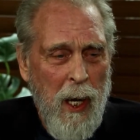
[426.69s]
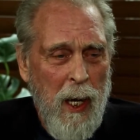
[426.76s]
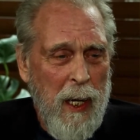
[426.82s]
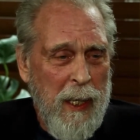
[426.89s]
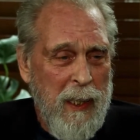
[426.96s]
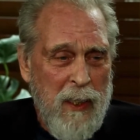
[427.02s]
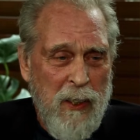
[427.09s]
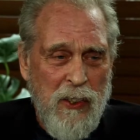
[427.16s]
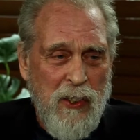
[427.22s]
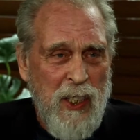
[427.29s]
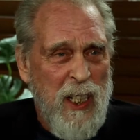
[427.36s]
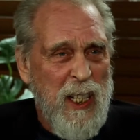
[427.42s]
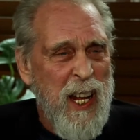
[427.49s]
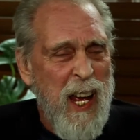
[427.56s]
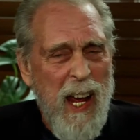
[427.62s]
He had
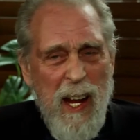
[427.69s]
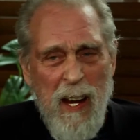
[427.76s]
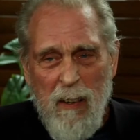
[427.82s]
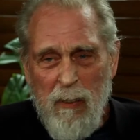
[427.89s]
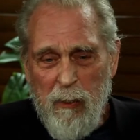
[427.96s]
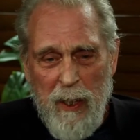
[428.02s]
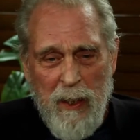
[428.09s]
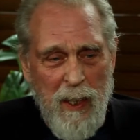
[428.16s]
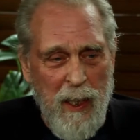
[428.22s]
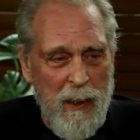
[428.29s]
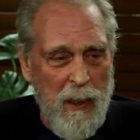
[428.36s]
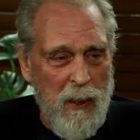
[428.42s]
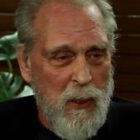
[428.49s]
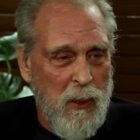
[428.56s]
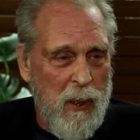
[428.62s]
seen everything
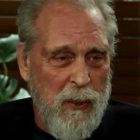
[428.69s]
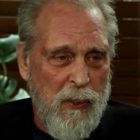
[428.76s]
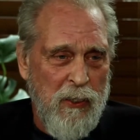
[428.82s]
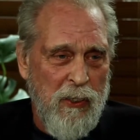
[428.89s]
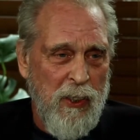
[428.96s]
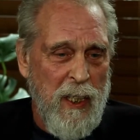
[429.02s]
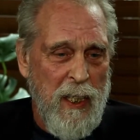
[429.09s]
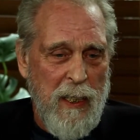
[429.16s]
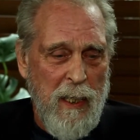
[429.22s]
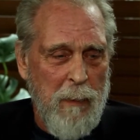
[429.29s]
that you could see.